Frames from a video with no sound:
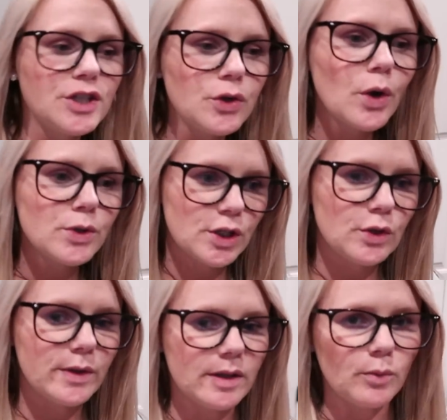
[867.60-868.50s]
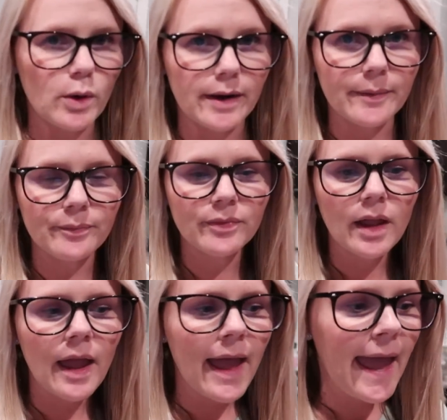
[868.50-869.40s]
2.02 in the morning.
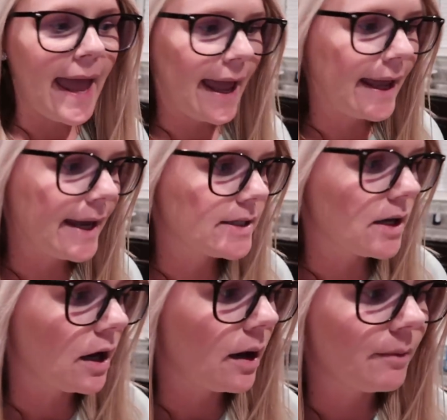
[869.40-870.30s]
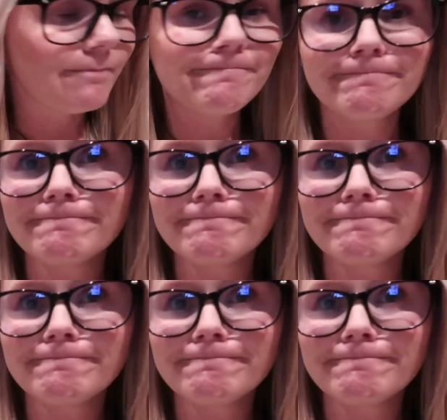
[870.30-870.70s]
And um,